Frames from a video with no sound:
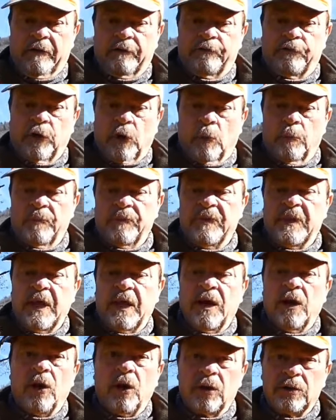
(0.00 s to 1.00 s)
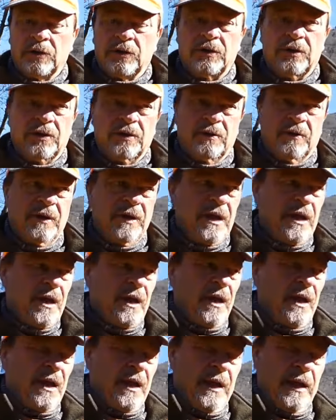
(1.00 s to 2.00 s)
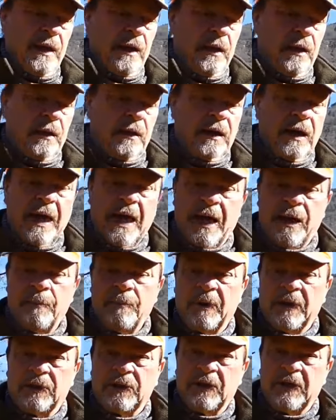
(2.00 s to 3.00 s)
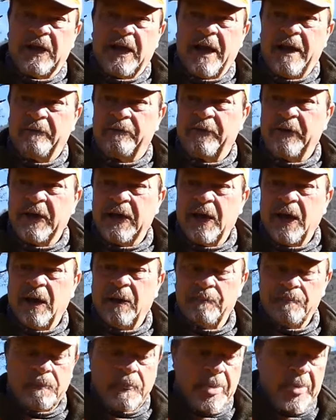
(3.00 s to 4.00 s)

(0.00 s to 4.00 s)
from the hot climate in Africa